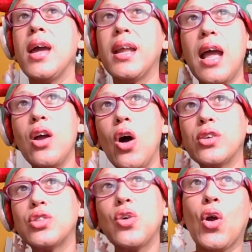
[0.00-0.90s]
And I
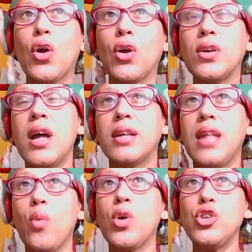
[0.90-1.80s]
also heard
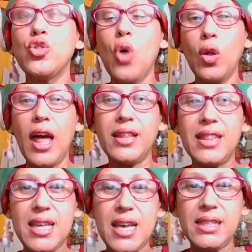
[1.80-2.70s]
that when you go like
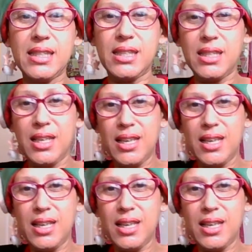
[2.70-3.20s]
this,